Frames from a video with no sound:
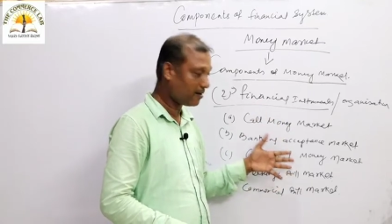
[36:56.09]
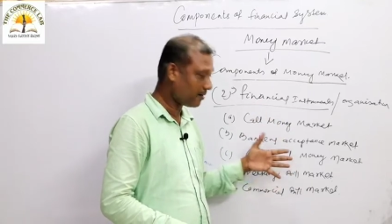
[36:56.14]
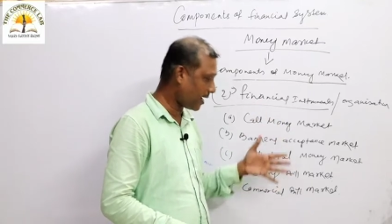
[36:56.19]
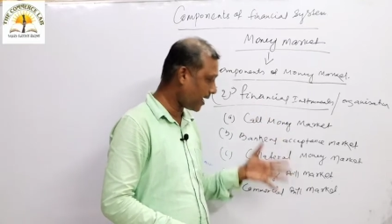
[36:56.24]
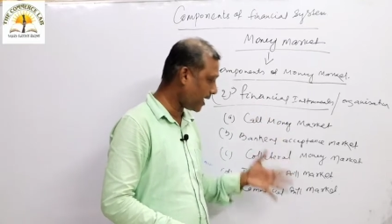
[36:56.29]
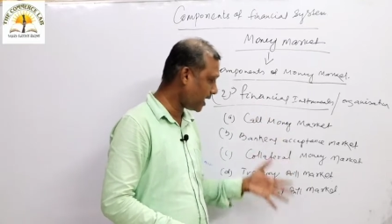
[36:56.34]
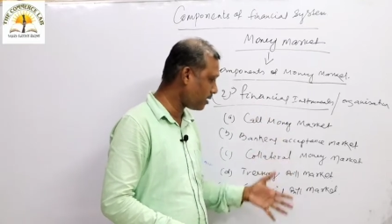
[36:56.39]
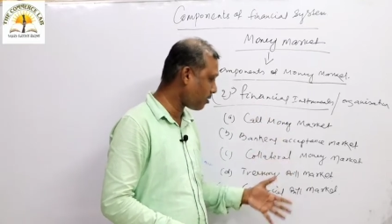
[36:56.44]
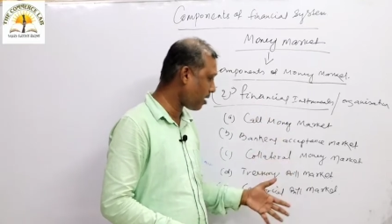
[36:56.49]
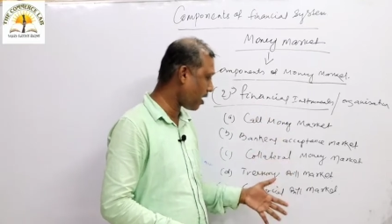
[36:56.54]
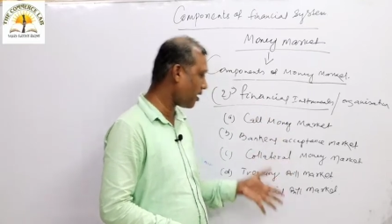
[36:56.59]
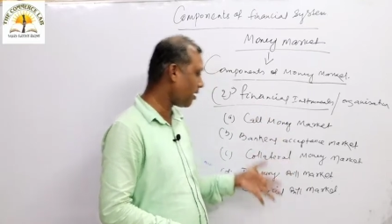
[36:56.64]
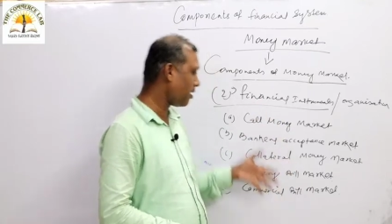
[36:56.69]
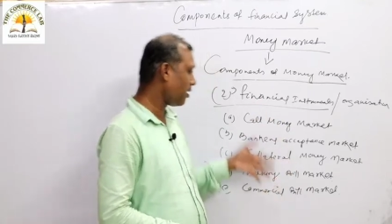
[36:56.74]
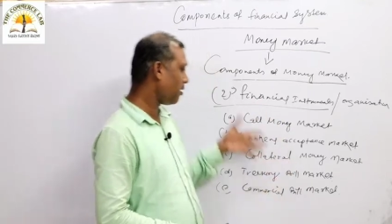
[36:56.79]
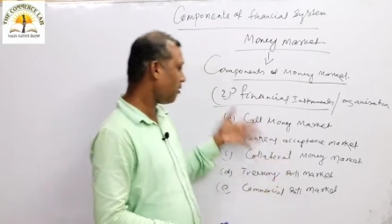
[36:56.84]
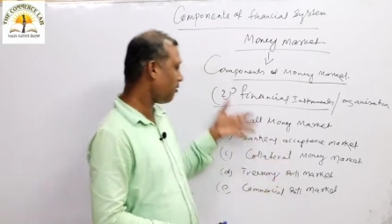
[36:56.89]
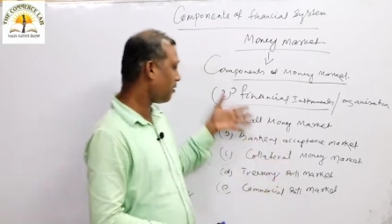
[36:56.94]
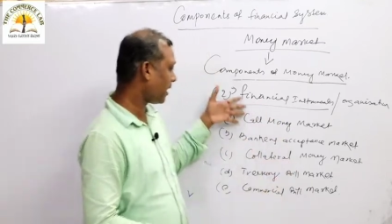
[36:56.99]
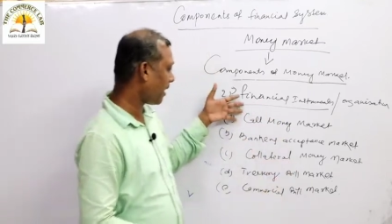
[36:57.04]
That is
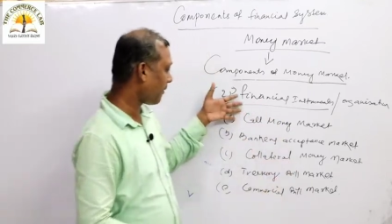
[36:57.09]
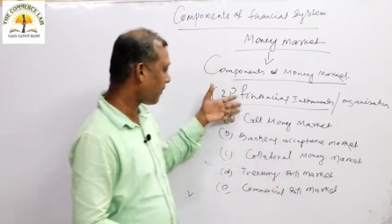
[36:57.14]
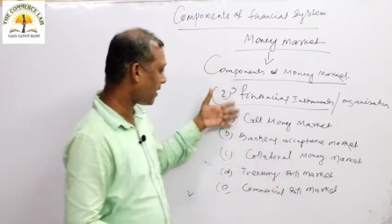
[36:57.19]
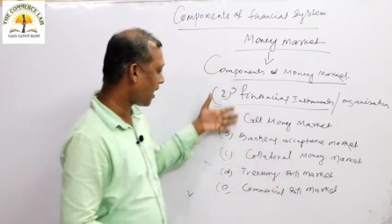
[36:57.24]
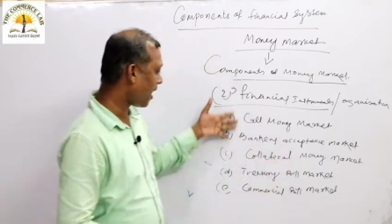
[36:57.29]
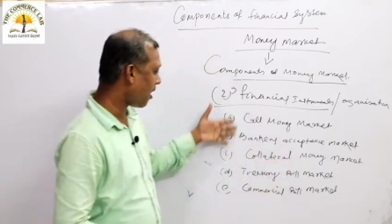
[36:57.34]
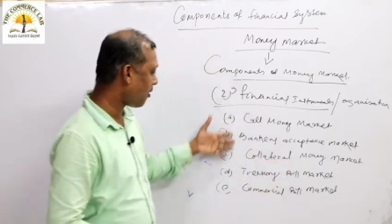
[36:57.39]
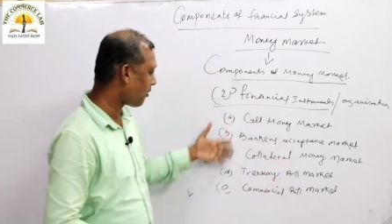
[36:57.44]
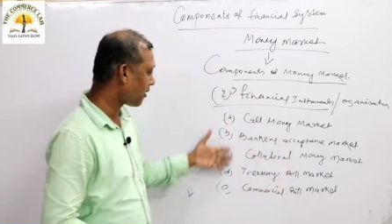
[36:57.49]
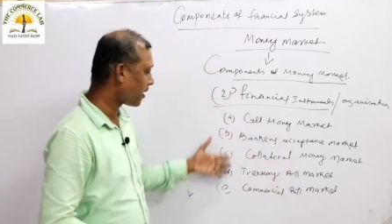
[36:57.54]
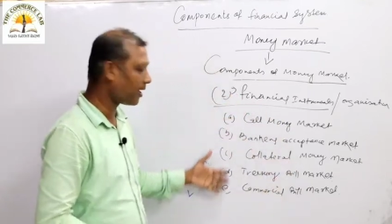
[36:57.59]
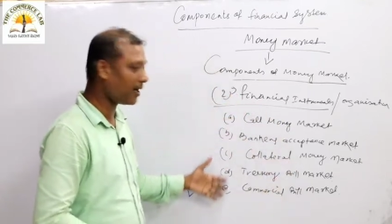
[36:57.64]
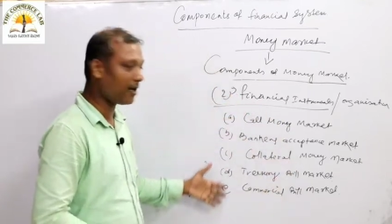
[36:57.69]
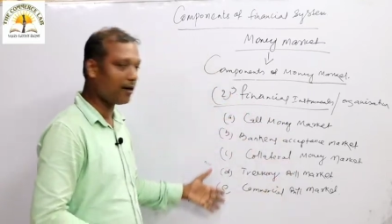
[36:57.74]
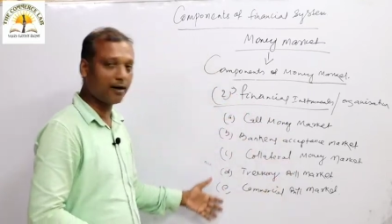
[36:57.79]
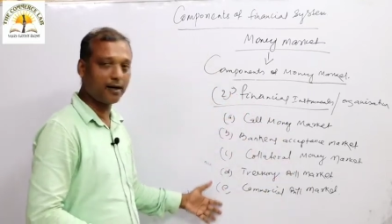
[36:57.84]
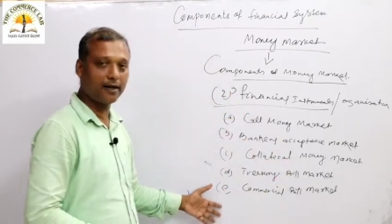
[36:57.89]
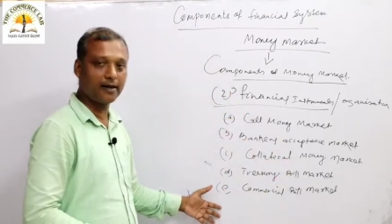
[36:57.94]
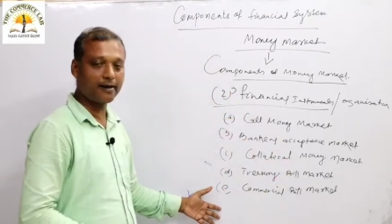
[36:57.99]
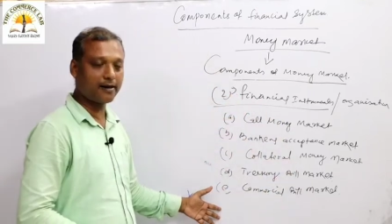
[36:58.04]
why we have now
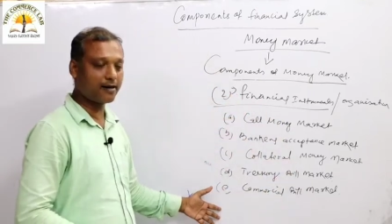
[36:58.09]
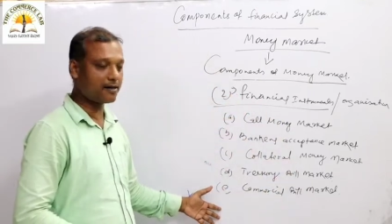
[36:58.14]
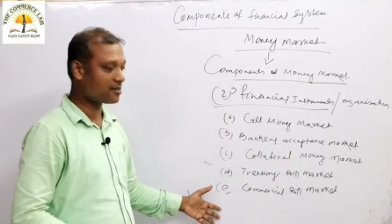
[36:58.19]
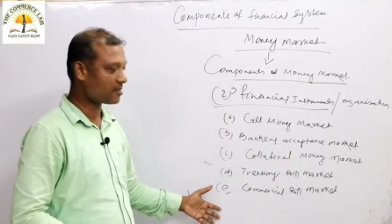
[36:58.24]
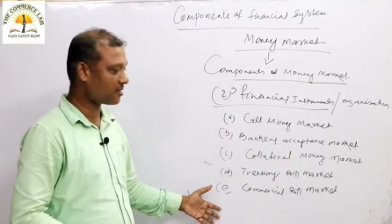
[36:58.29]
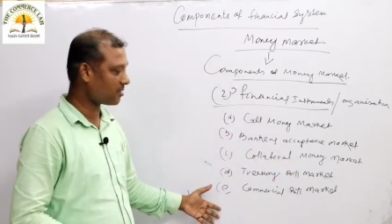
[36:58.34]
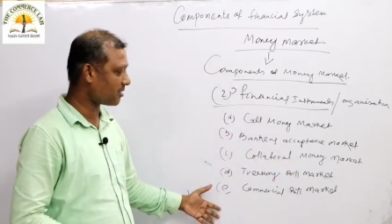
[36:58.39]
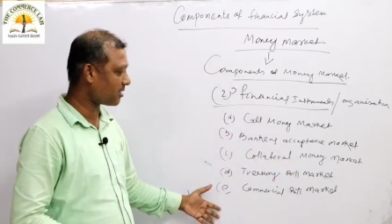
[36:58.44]
clearly